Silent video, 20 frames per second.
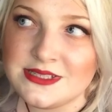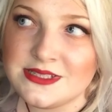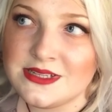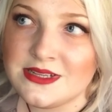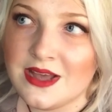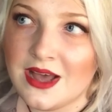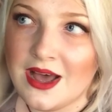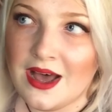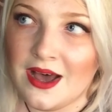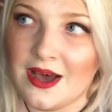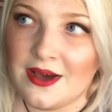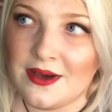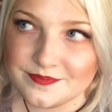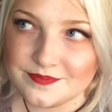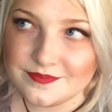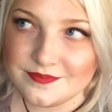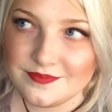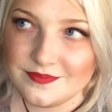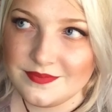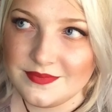
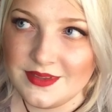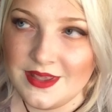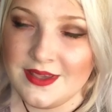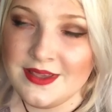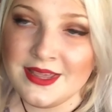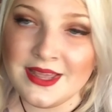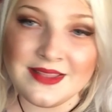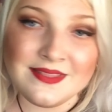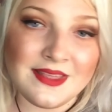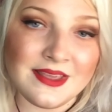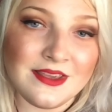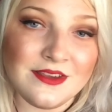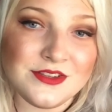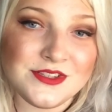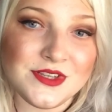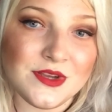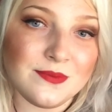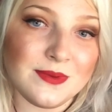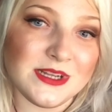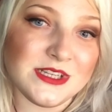again, thank you so
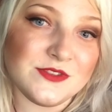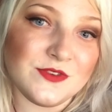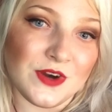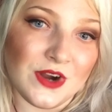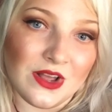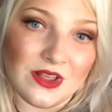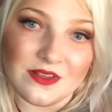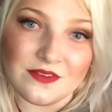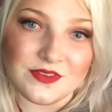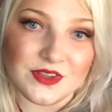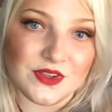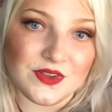much for all of you